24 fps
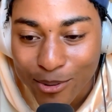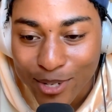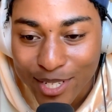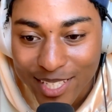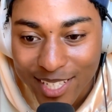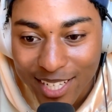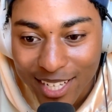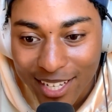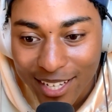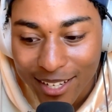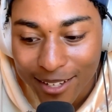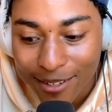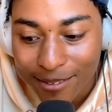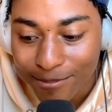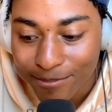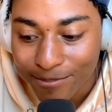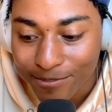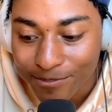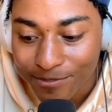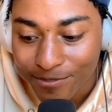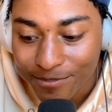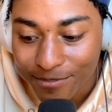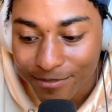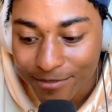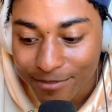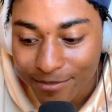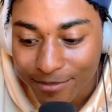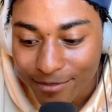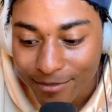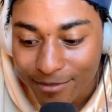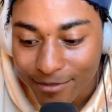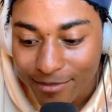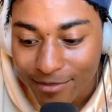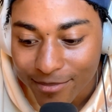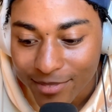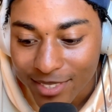
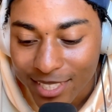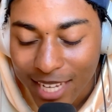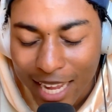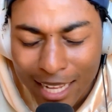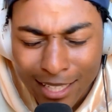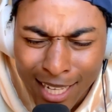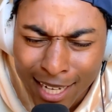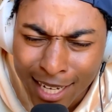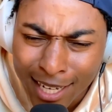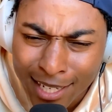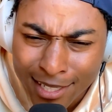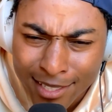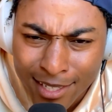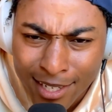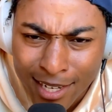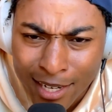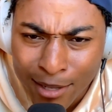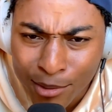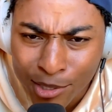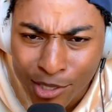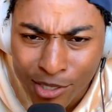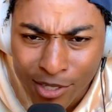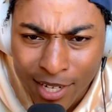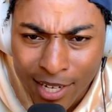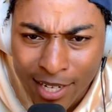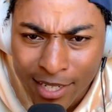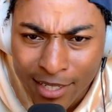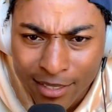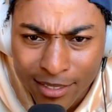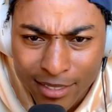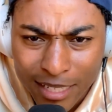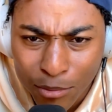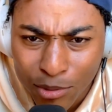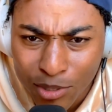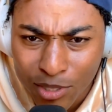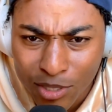like I said, I
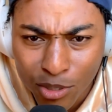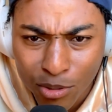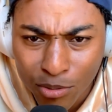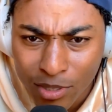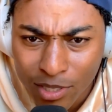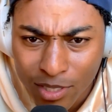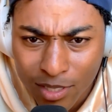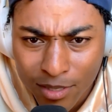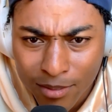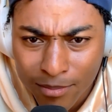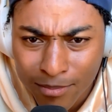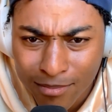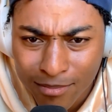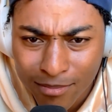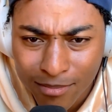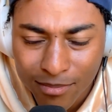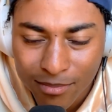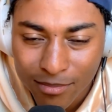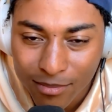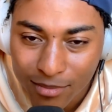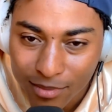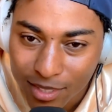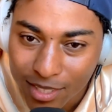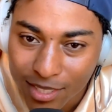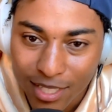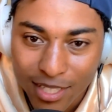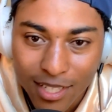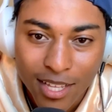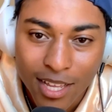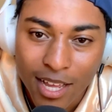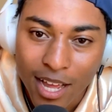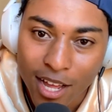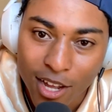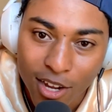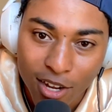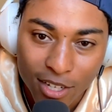was doing some.
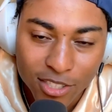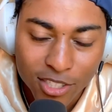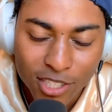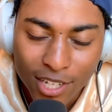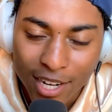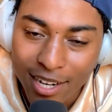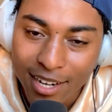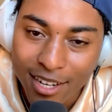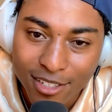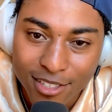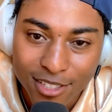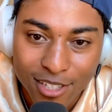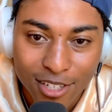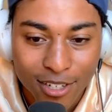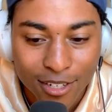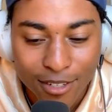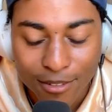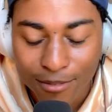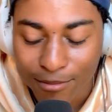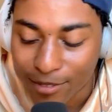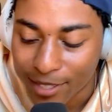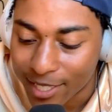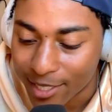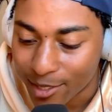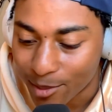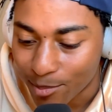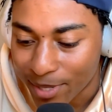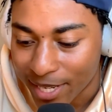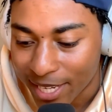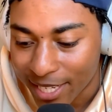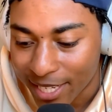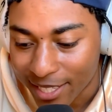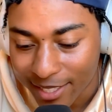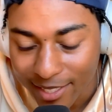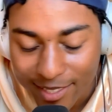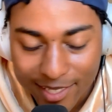Shout out to her friends, man, because